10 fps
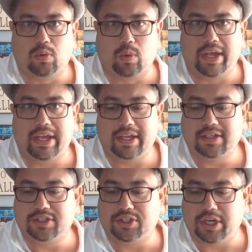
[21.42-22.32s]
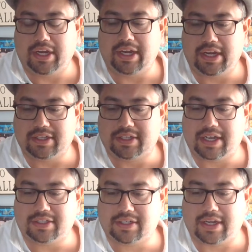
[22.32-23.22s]
When
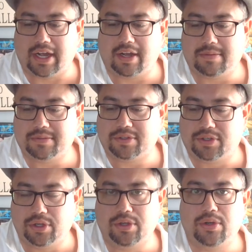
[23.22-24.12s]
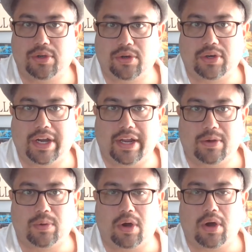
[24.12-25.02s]
Jesus comes to
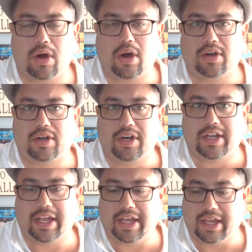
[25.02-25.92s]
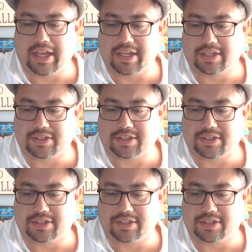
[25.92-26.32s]
reward his